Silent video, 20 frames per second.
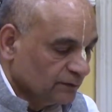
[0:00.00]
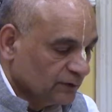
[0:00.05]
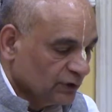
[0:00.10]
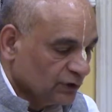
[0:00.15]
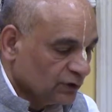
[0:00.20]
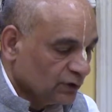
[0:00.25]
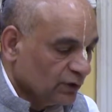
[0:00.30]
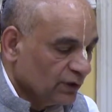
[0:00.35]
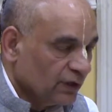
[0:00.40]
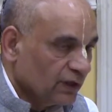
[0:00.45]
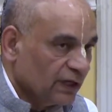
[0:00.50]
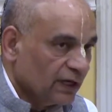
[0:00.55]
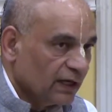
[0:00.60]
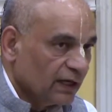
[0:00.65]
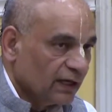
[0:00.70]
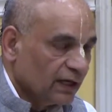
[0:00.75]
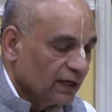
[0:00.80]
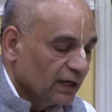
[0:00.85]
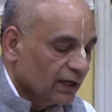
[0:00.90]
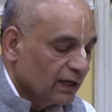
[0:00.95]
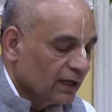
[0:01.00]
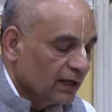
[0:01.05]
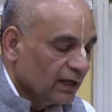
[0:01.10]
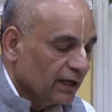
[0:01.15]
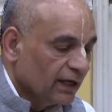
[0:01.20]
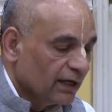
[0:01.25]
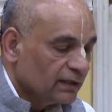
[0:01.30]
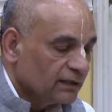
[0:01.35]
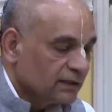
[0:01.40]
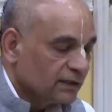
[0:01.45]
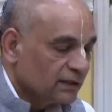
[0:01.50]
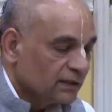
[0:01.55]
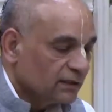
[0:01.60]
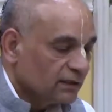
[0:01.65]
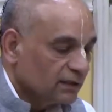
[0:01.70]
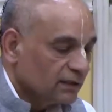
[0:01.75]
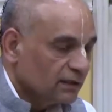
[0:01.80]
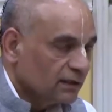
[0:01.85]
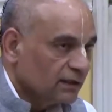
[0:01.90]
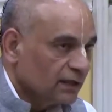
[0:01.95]
So it's
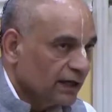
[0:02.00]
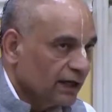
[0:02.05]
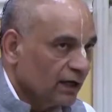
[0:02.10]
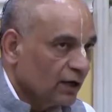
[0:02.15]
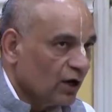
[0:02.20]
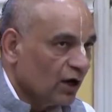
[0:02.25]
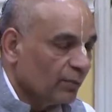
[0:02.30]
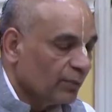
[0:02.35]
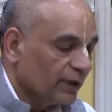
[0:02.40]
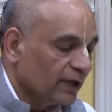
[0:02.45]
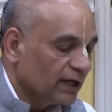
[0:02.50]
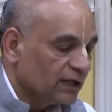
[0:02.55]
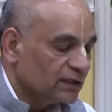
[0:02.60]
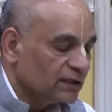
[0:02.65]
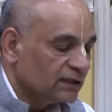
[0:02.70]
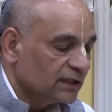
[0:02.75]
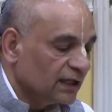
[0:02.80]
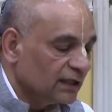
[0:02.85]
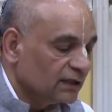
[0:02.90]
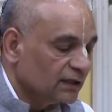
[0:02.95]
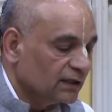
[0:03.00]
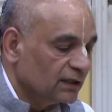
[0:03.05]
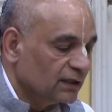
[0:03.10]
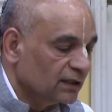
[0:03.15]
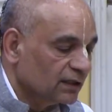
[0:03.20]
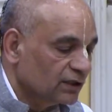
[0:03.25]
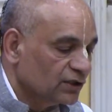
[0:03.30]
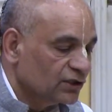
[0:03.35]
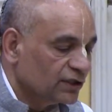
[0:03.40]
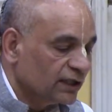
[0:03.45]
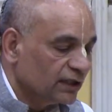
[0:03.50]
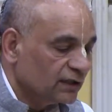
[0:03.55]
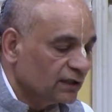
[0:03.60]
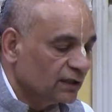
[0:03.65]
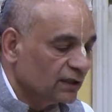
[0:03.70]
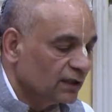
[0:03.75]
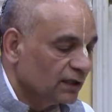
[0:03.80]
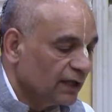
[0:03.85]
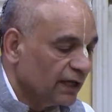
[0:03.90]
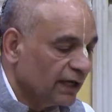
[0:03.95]
three components, Sat, Chit,
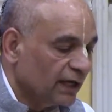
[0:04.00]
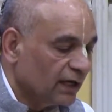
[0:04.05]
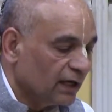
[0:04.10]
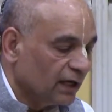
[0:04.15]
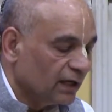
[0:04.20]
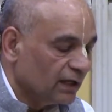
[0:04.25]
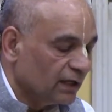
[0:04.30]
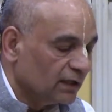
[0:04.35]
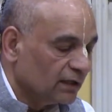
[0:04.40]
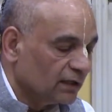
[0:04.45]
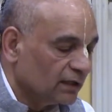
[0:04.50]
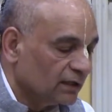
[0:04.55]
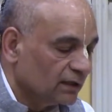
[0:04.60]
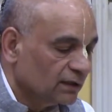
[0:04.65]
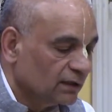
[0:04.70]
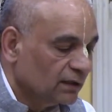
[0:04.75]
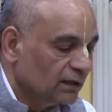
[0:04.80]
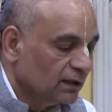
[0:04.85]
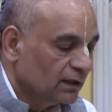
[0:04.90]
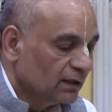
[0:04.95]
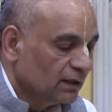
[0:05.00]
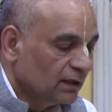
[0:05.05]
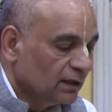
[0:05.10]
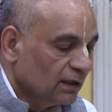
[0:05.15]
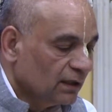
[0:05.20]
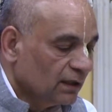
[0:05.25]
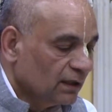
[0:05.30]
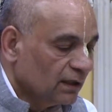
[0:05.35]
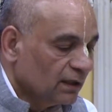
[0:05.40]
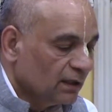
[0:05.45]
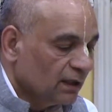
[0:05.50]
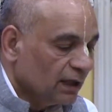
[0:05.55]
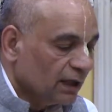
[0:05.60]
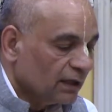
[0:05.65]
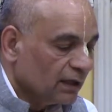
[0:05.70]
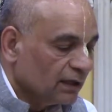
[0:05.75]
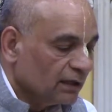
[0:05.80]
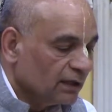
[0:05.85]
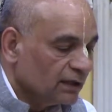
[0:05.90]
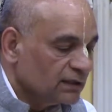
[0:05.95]
and Anand.
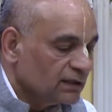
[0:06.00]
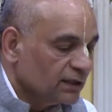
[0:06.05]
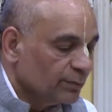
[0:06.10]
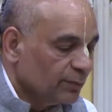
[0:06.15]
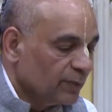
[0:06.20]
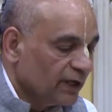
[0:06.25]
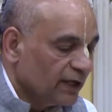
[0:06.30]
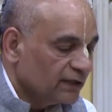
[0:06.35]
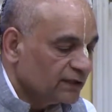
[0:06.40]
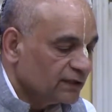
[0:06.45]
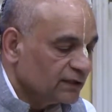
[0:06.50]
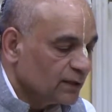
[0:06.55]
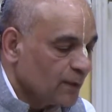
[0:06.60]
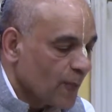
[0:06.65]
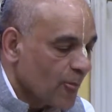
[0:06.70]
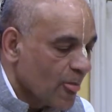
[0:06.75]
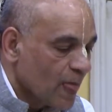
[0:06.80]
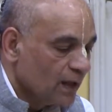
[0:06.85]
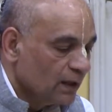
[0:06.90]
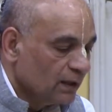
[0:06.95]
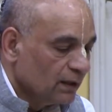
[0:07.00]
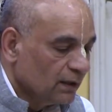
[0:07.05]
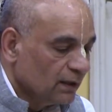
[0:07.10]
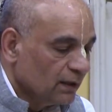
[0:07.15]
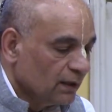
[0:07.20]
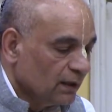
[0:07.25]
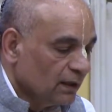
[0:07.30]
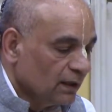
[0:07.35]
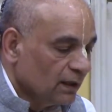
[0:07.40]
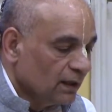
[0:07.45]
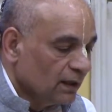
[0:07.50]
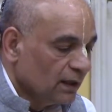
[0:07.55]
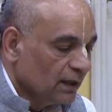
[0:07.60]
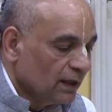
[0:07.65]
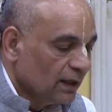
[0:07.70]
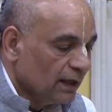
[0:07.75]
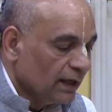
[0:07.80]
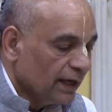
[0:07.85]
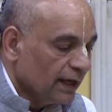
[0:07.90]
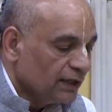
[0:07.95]
Anand is the bliss,
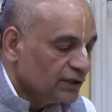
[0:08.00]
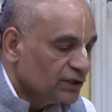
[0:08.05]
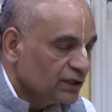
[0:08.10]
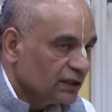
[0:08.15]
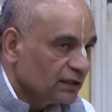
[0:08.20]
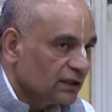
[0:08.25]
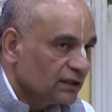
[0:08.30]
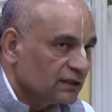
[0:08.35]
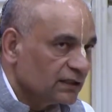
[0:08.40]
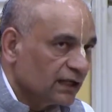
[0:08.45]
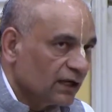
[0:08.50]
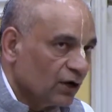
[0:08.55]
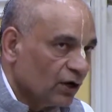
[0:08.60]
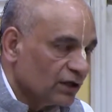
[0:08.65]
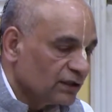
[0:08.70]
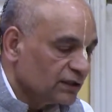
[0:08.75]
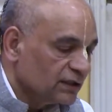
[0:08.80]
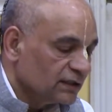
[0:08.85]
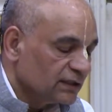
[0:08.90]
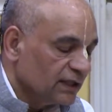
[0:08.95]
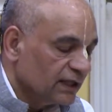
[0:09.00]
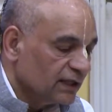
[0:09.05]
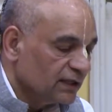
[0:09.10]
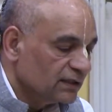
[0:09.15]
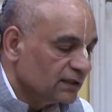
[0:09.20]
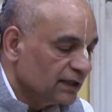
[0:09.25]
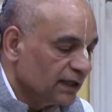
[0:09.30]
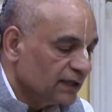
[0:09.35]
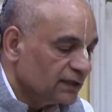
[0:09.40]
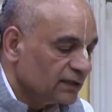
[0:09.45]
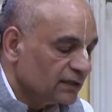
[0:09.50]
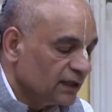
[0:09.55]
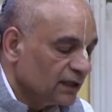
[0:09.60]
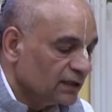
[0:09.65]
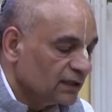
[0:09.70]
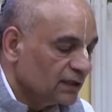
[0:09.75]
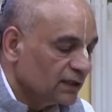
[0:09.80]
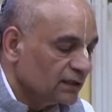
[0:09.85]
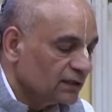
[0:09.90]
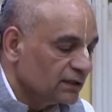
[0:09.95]
and Chit is the consciousness, and
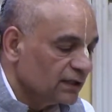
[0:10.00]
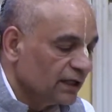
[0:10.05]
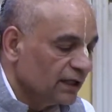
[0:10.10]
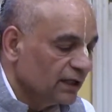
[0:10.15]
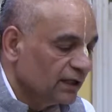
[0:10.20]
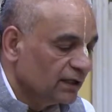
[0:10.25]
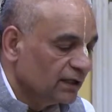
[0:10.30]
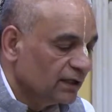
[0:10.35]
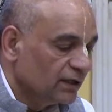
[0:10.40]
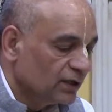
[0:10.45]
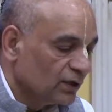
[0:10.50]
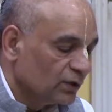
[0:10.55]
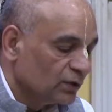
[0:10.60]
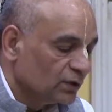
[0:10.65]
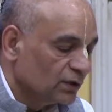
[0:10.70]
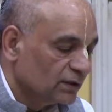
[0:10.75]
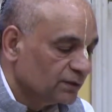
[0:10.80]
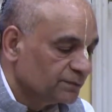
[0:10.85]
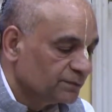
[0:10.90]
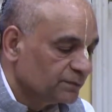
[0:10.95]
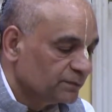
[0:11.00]
Sat is the truth.